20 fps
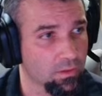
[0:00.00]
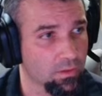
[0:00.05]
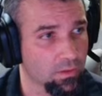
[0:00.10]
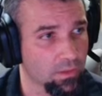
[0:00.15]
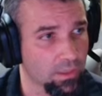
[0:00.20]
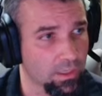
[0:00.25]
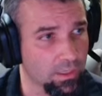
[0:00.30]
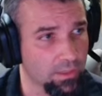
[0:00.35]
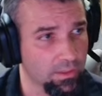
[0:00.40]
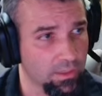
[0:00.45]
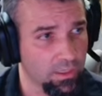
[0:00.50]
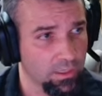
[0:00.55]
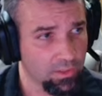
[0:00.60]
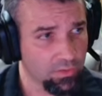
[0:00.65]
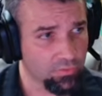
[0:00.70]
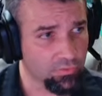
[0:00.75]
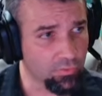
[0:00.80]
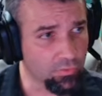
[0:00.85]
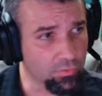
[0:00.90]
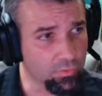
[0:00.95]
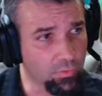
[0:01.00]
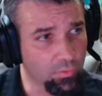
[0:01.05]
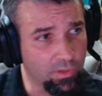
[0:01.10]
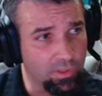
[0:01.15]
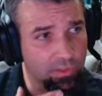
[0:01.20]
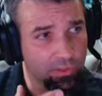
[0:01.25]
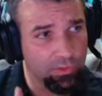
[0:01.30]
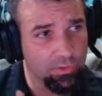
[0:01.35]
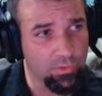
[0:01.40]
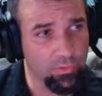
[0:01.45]
Okay, so you
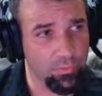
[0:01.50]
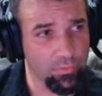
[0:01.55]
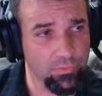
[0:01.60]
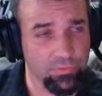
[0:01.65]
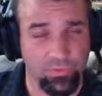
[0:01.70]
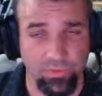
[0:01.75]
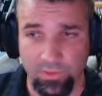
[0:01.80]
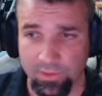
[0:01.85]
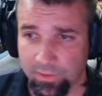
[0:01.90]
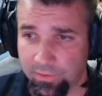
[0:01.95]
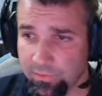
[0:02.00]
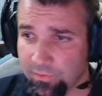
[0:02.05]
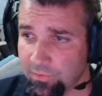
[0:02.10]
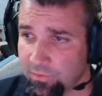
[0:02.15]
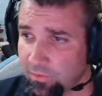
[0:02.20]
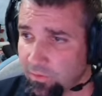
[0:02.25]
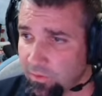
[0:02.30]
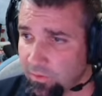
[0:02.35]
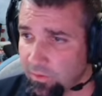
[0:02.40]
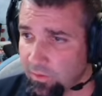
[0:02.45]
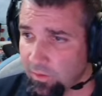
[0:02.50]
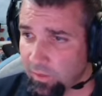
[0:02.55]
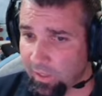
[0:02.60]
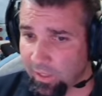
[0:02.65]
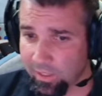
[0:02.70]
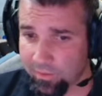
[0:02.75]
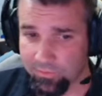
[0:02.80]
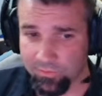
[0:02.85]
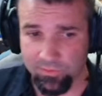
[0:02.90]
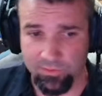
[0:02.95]
can use this
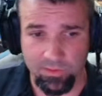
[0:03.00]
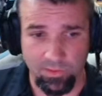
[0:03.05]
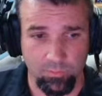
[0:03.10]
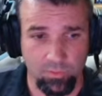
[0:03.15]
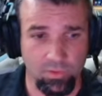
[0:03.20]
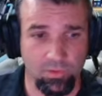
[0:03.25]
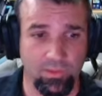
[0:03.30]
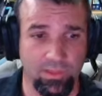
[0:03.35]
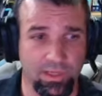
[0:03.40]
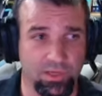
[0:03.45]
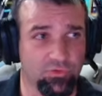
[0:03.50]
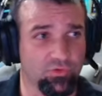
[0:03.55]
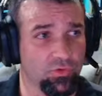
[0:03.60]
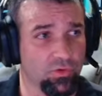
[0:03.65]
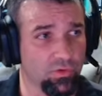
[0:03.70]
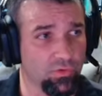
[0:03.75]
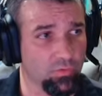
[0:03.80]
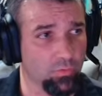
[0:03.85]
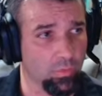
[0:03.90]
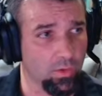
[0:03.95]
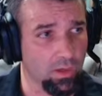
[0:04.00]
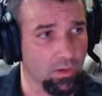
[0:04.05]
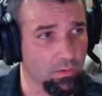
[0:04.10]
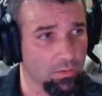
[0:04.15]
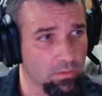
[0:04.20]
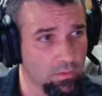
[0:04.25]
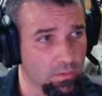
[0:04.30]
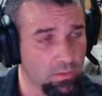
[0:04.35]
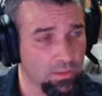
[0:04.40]
as a simulation as well.